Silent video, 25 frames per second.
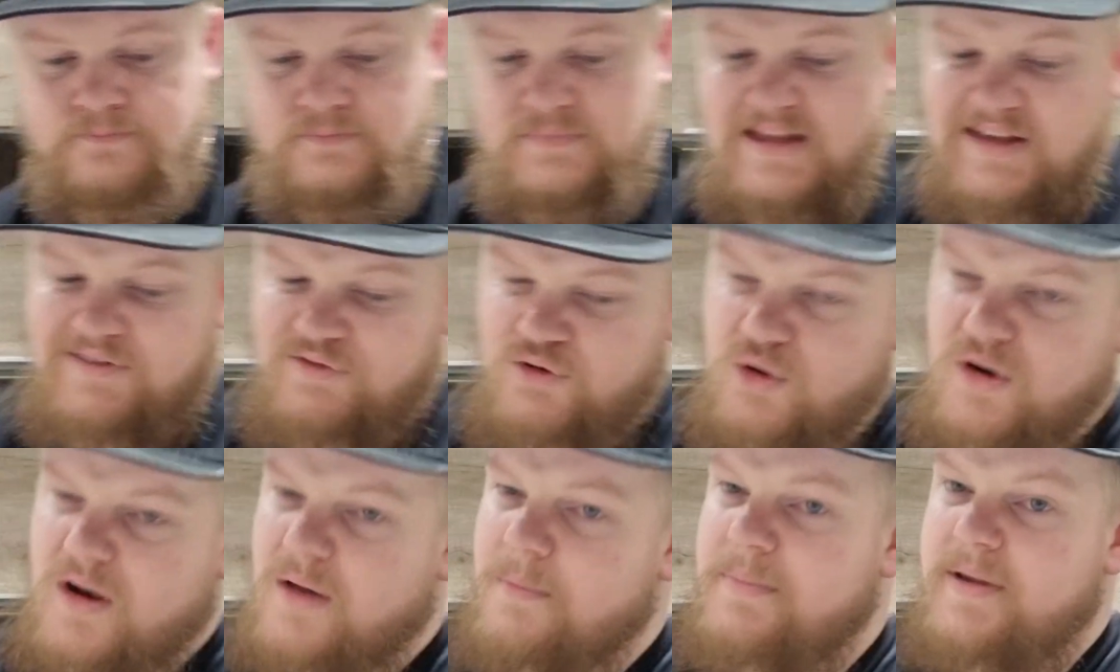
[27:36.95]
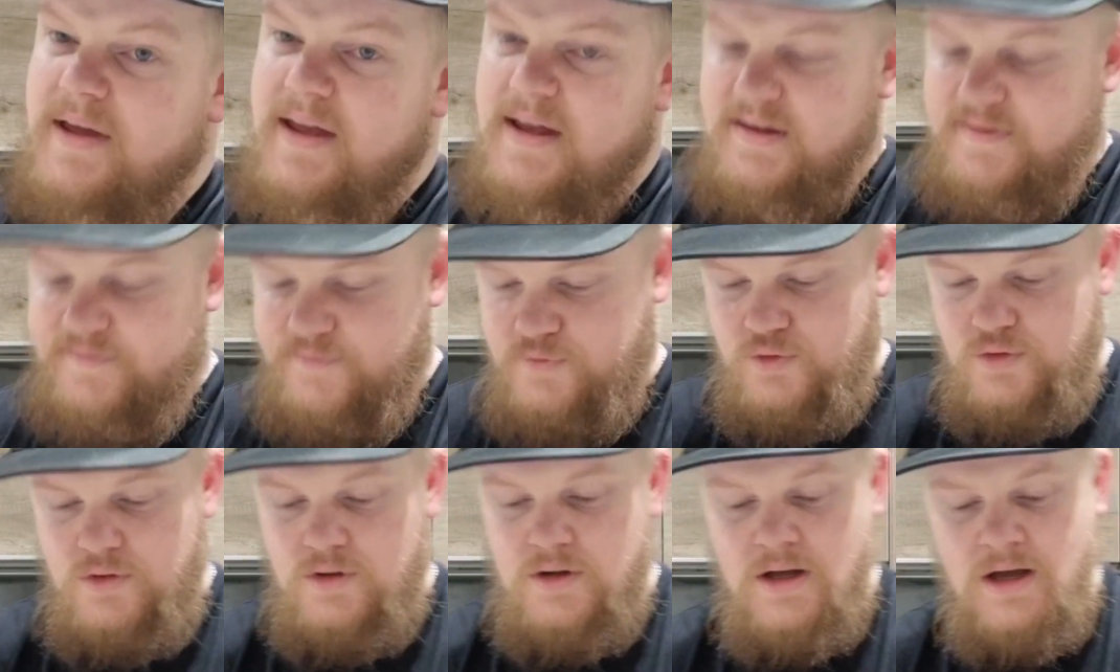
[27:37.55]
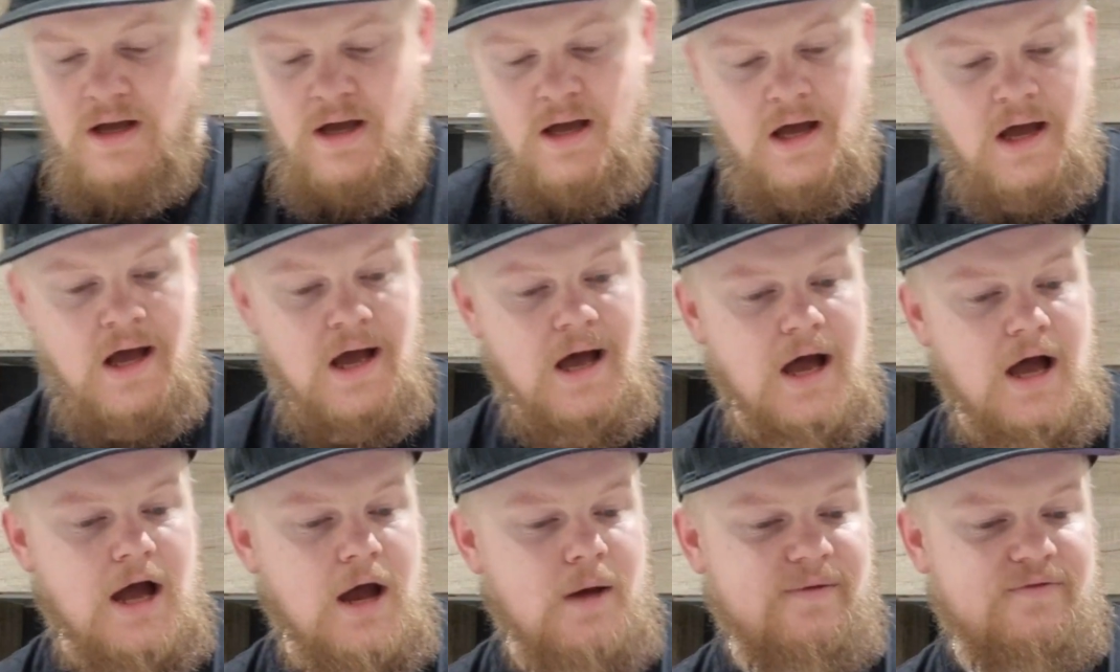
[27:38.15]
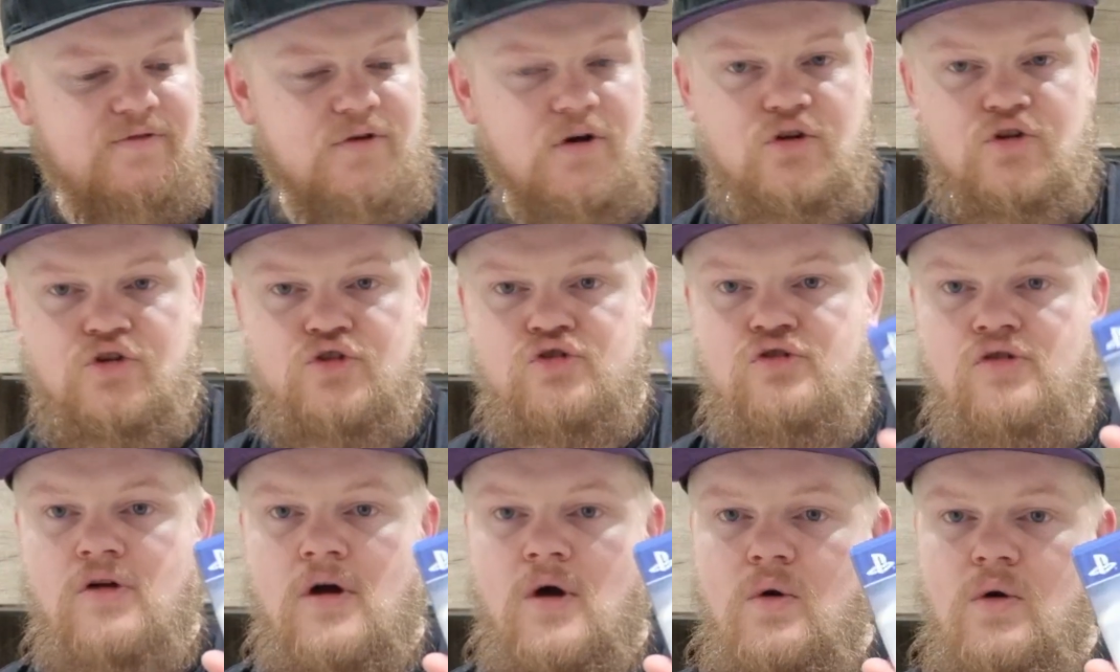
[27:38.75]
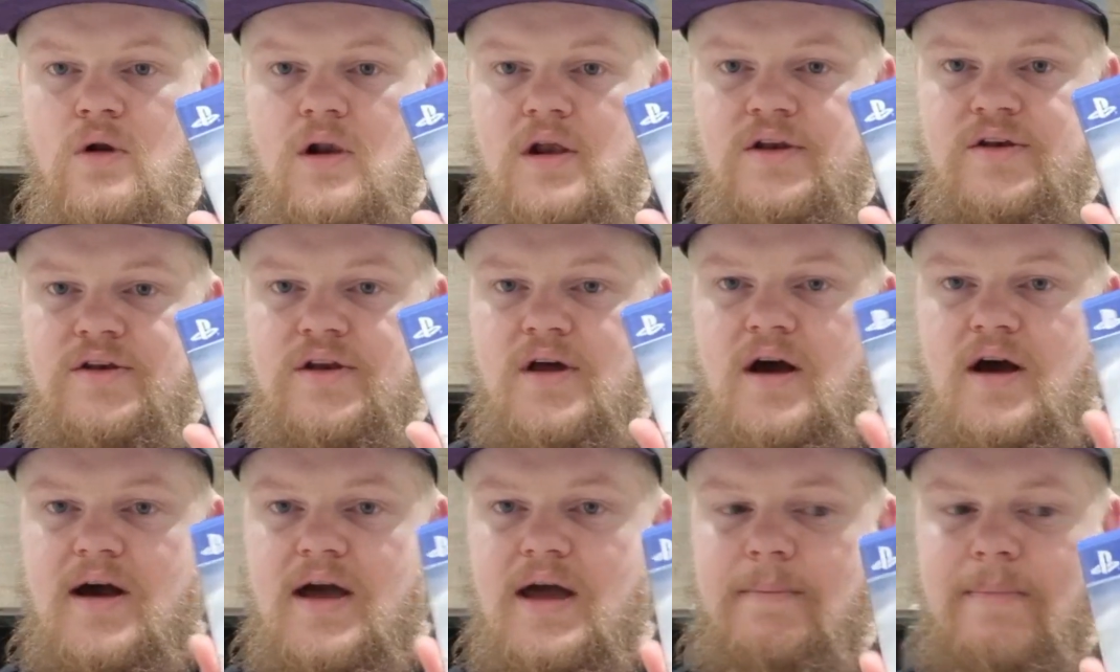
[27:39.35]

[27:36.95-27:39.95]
They're all on PS4. We've got Troll and Die.